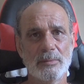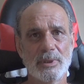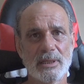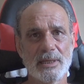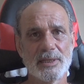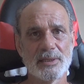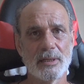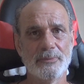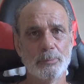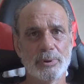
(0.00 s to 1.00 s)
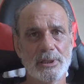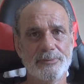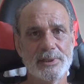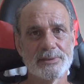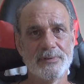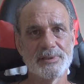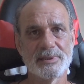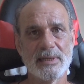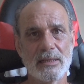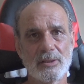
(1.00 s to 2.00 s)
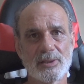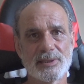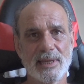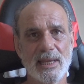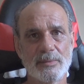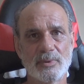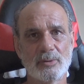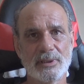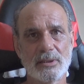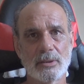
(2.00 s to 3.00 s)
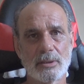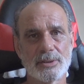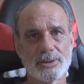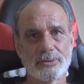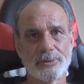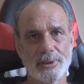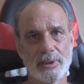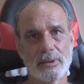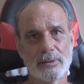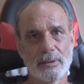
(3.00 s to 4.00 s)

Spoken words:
because our previous visit I noticed they had multi-cookers over there